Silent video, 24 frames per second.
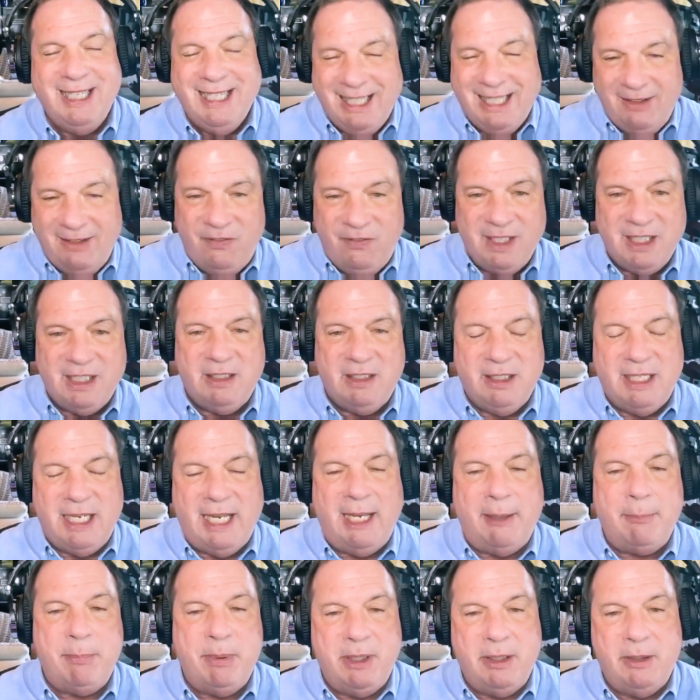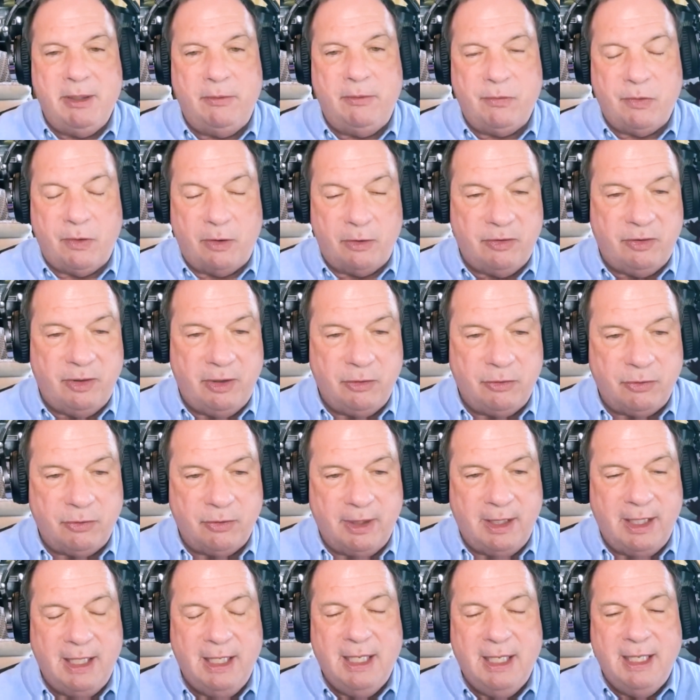If it could happen in the first
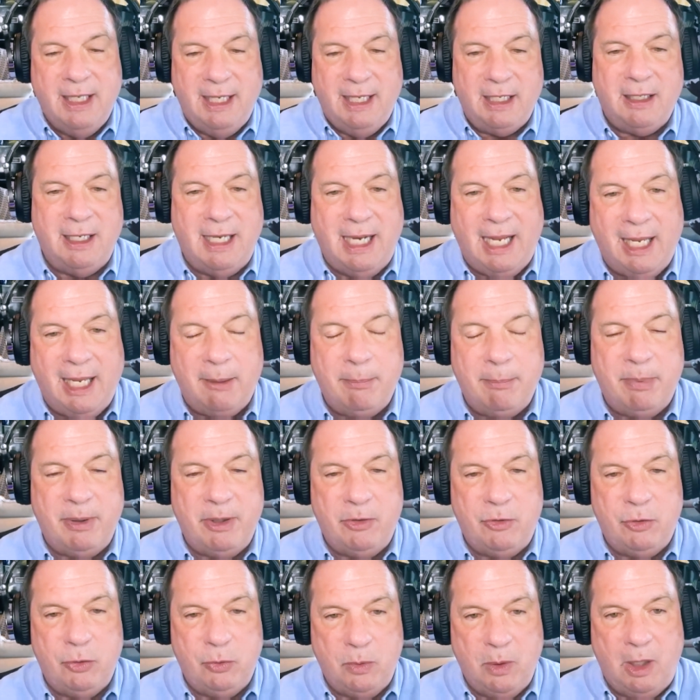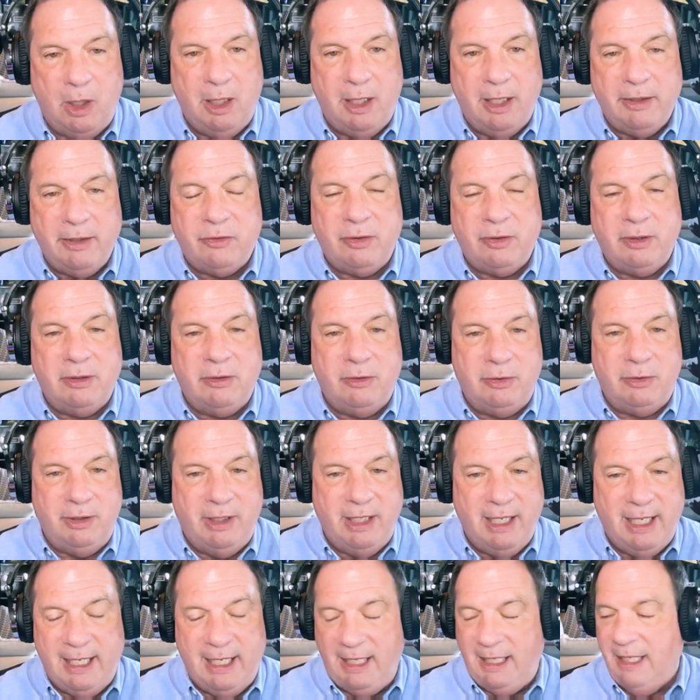century, it could happen to us
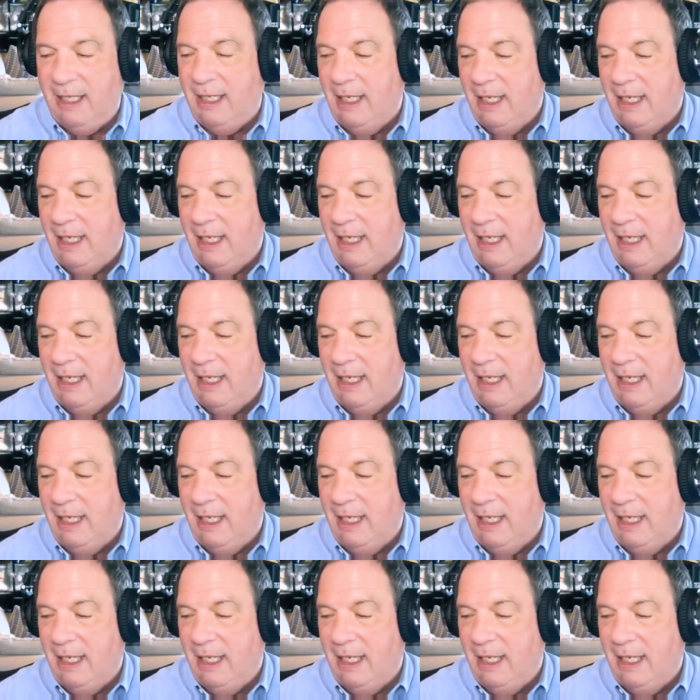today.